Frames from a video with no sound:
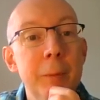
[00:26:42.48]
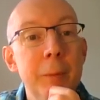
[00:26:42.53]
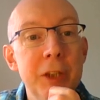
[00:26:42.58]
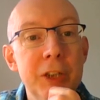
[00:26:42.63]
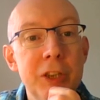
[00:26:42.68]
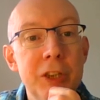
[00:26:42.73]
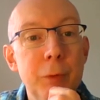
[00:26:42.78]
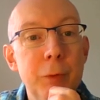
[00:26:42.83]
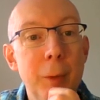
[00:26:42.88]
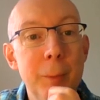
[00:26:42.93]

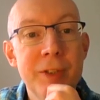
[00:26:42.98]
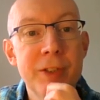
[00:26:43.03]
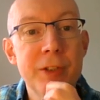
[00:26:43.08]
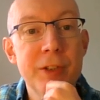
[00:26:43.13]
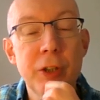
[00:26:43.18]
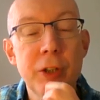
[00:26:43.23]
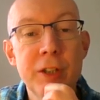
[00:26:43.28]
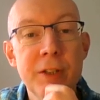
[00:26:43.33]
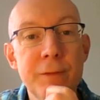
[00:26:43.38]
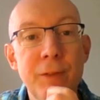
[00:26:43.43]
which
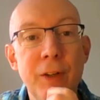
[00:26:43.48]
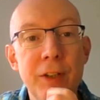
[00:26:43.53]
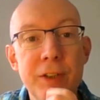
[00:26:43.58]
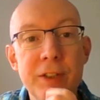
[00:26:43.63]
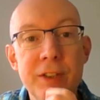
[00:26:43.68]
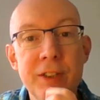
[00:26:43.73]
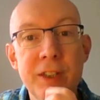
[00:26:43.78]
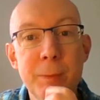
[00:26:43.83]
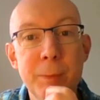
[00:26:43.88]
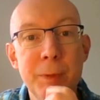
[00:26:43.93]
Robertson Trust
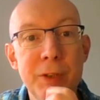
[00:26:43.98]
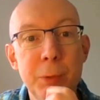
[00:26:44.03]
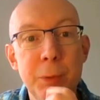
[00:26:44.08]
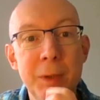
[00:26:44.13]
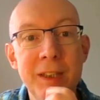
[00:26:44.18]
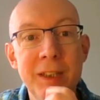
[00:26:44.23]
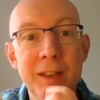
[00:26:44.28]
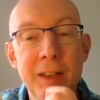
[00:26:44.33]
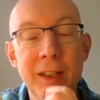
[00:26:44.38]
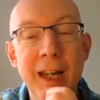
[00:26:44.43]
funds, is
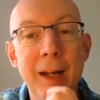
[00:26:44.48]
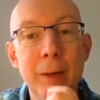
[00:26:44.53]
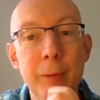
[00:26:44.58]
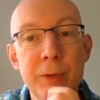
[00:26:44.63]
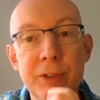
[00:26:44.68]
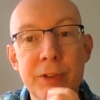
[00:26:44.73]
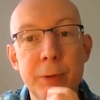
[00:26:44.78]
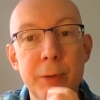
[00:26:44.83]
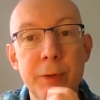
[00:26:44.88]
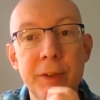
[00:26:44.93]
between the
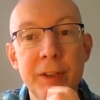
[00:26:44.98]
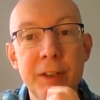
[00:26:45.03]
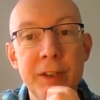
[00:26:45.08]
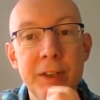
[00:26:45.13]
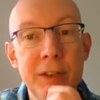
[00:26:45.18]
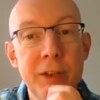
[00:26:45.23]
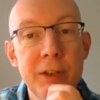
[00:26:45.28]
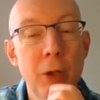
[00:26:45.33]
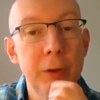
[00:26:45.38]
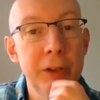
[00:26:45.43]
council,
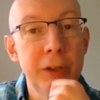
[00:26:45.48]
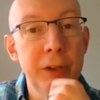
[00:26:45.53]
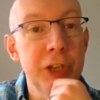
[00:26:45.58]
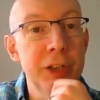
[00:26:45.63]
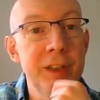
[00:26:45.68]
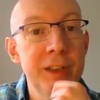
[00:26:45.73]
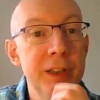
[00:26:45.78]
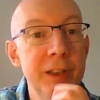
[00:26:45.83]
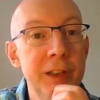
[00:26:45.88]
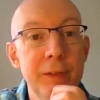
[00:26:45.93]
the college,
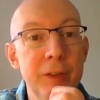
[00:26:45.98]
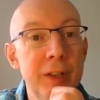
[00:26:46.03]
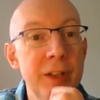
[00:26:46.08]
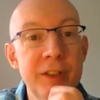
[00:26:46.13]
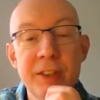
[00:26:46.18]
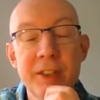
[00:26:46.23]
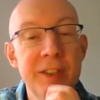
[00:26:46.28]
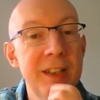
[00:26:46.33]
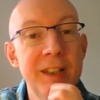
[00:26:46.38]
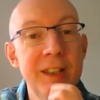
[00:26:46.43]
and the
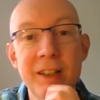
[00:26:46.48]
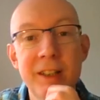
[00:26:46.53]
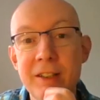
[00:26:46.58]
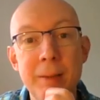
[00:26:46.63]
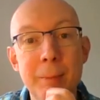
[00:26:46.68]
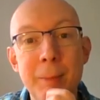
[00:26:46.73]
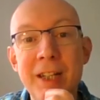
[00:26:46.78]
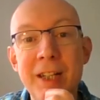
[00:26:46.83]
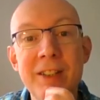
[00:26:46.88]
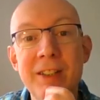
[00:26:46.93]
university, and it's
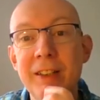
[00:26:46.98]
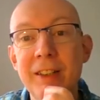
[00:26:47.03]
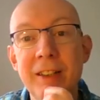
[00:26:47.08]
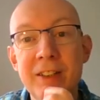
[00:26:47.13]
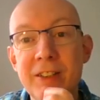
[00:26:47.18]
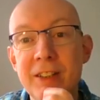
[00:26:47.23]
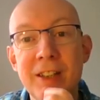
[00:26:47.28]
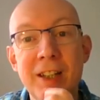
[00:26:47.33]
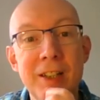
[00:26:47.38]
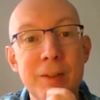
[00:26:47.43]
an amazingly
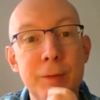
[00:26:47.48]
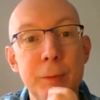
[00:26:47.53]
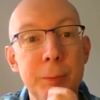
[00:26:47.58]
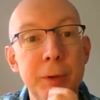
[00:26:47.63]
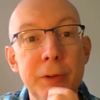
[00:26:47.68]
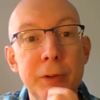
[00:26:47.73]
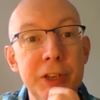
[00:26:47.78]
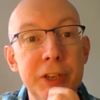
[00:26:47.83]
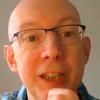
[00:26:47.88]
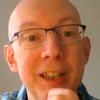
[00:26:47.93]
successful
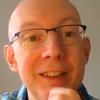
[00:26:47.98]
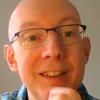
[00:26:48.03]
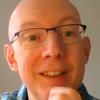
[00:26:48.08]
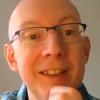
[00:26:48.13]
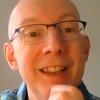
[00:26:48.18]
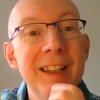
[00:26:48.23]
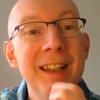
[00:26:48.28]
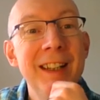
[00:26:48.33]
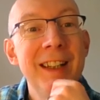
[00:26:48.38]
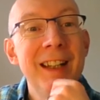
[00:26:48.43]
project.
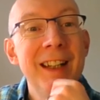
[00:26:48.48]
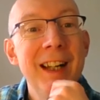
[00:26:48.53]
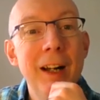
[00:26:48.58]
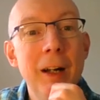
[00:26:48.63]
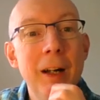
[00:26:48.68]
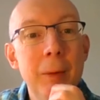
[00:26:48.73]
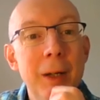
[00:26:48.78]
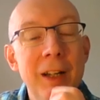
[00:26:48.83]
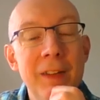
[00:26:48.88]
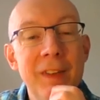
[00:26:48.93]

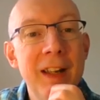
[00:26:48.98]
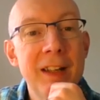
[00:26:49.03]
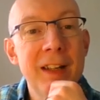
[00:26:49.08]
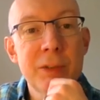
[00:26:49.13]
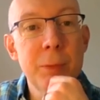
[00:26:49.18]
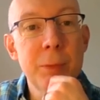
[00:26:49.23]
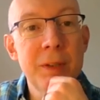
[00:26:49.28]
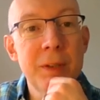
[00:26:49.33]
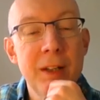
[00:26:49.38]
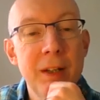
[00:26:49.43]
Uh, and
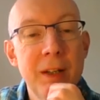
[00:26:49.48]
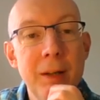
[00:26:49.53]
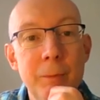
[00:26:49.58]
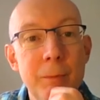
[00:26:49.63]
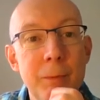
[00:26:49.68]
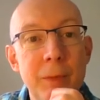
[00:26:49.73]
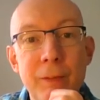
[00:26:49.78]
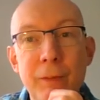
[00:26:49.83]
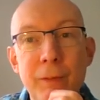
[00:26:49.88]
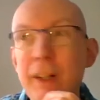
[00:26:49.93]
that's with
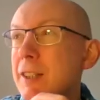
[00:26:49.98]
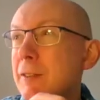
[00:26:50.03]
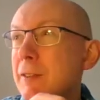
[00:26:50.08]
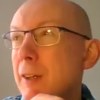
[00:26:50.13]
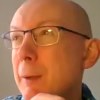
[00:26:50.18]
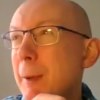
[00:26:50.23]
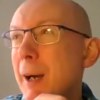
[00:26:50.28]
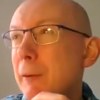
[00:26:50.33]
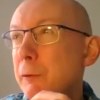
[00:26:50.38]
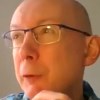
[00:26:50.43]
um,
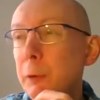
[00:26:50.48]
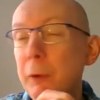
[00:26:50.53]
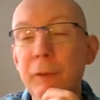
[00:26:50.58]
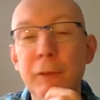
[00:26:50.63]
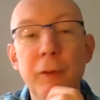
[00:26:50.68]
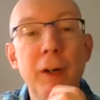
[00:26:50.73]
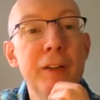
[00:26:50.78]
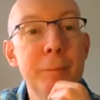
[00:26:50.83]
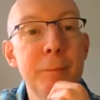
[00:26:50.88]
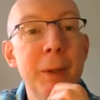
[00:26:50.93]
effectively about four
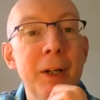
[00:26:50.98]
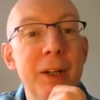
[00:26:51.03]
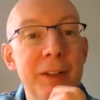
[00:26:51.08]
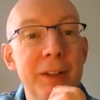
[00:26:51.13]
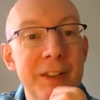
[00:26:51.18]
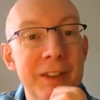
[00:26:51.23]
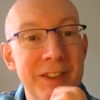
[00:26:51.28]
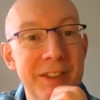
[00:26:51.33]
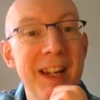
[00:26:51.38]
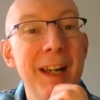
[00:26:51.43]
or five
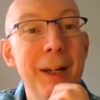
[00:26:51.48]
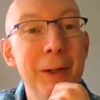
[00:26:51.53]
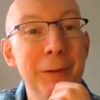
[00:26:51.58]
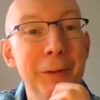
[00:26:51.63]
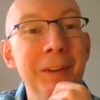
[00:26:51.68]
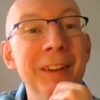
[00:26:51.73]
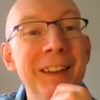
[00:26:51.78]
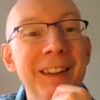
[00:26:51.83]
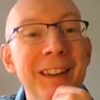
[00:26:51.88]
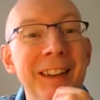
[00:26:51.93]
partners
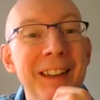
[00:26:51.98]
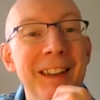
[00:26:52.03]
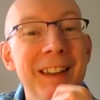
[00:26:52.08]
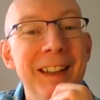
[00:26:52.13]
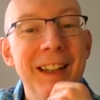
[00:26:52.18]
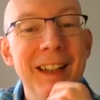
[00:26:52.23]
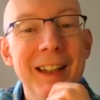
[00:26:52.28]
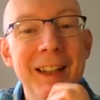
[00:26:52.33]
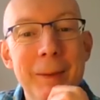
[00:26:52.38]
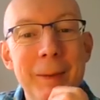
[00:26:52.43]
now.
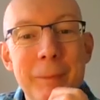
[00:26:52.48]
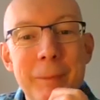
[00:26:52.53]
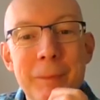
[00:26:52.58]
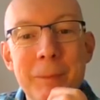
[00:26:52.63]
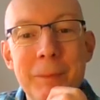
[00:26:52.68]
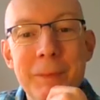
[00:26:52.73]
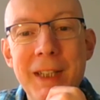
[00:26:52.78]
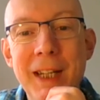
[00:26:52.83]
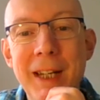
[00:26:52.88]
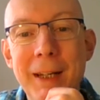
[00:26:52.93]

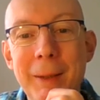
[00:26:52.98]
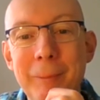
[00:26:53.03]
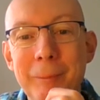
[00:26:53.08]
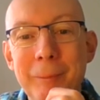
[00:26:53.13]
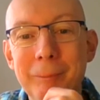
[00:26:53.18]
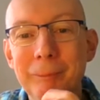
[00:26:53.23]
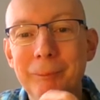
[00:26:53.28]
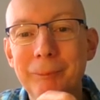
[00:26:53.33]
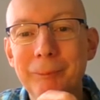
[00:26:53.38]
Um, yeah,